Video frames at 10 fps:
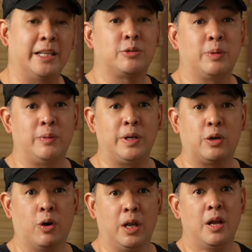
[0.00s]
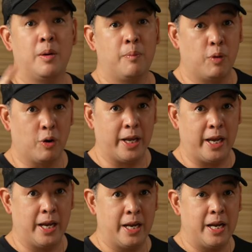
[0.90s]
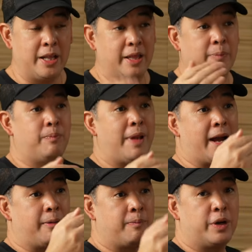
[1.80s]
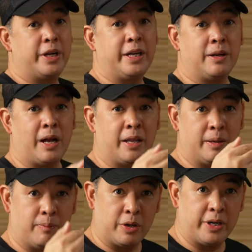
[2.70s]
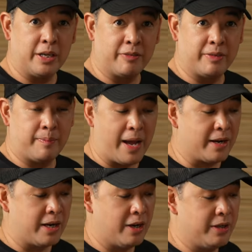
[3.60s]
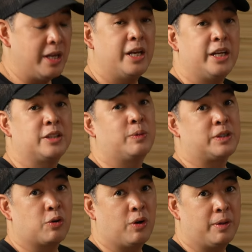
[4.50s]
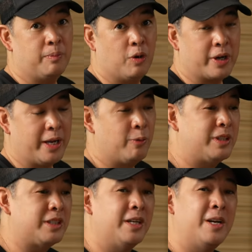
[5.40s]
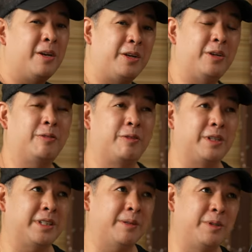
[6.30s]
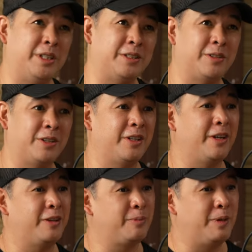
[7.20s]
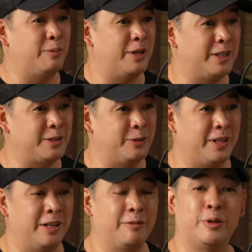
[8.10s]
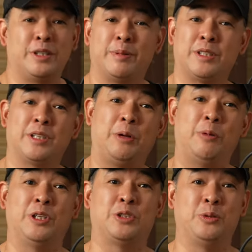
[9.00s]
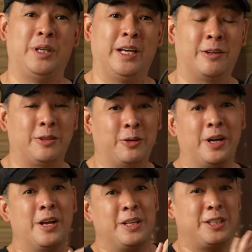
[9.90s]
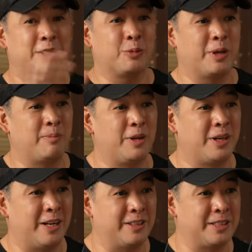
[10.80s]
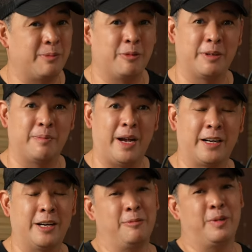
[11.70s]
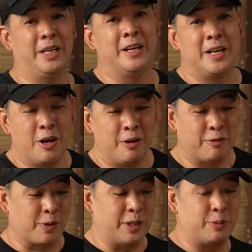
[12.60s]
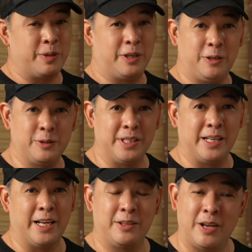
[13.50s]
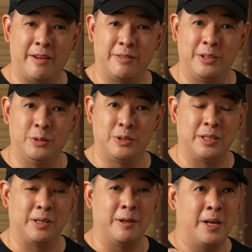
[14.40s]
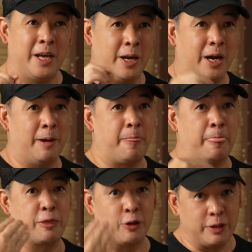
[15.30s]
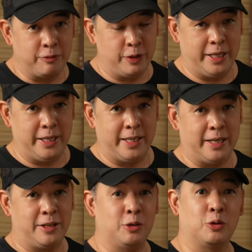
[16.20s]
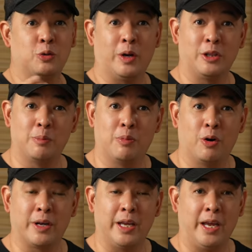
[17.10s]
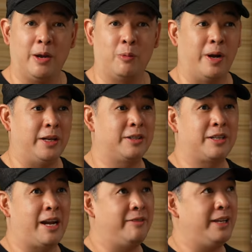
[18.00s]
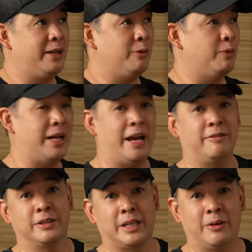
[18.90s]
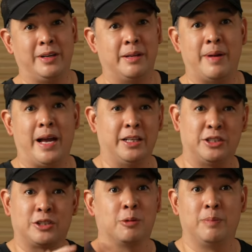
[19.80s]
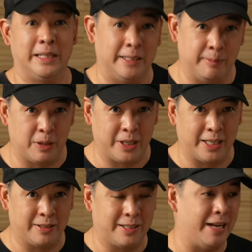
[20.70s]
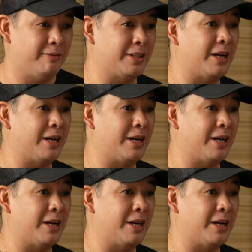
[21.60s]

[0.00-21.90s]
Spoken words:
that's what we call bokeh. The blurring of the background is what's called bokeh, which, you know, for some reason or another, people are so in love with, especially when you're shooting outdoor, you just want to blur out some of the background. But of course, when you're using that, you have to use it thoughtfully, that you don't want to bokeh while you're traveling with the Eiffel Tower in the back and just completely blurring out the Eiffel